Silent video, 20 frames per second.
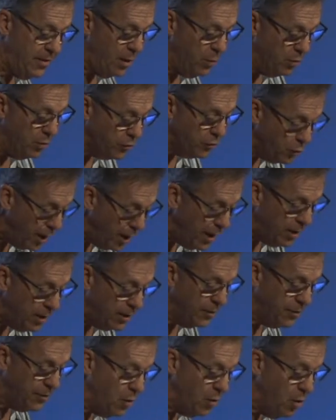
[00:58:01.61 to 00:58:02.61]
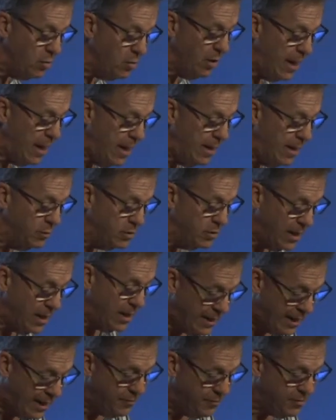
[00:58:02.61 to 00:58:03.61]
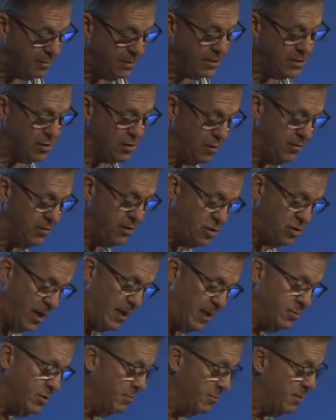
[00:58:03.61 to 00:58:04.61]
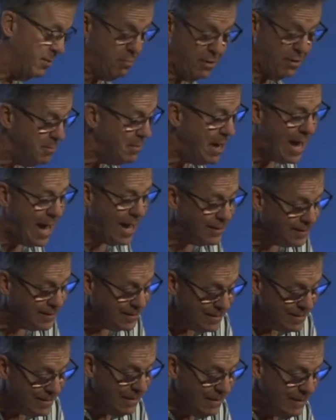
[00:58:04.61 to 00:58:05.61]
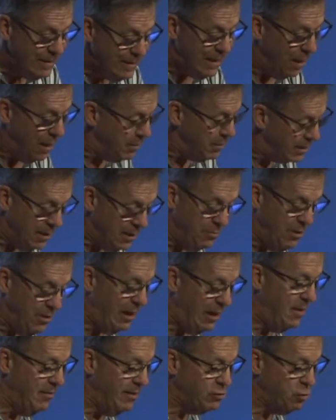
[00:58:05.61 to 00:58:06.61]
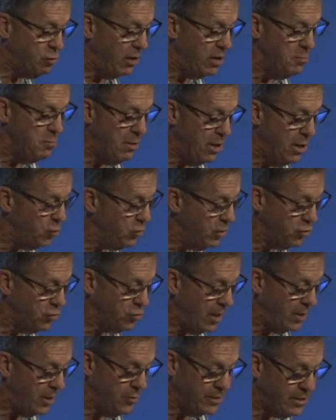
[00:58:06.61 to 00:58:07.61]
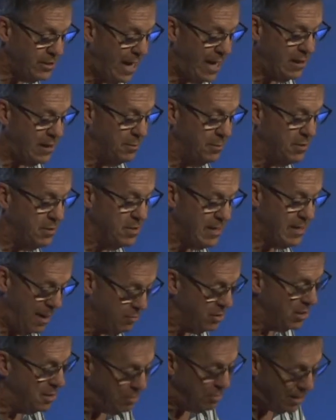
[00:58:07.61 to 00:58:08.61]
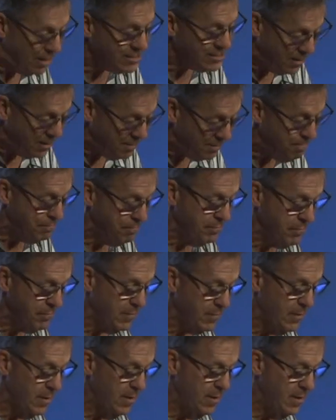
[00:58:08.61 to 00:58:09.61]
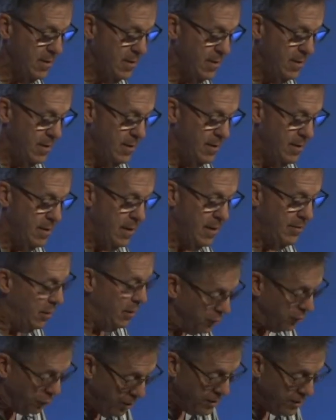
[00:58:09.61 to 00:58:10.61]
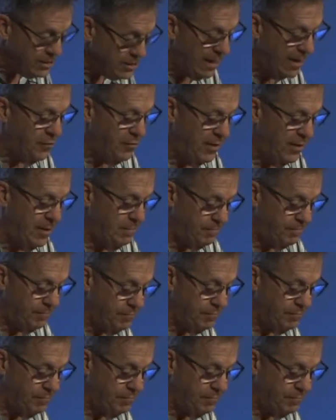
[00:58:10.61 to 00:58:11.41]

they will dwell in their own land, which I gave to my servant Jacob. So I'm going to bring them back. I'm going to give them the land. That's why you better quit trying to attack them because I'm going to bless them. And they will dwell safely.